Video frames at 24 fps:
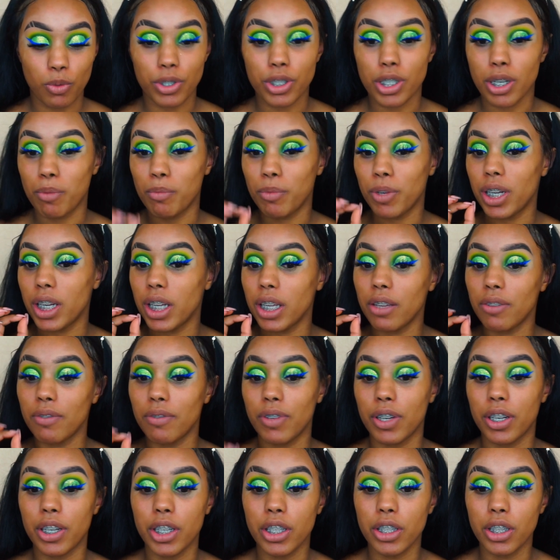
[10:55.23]
which I'm running
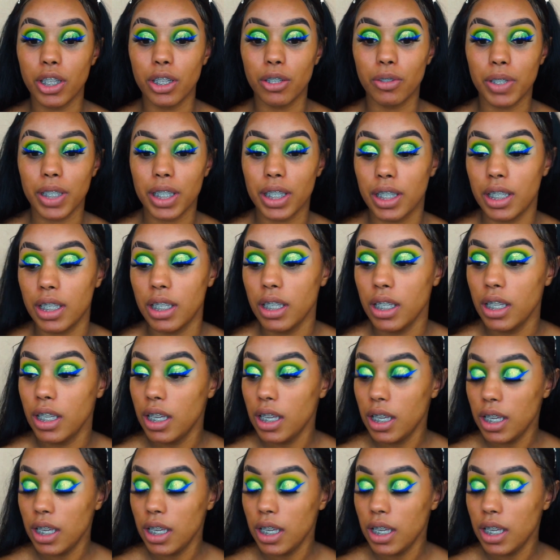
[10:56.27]
very low in.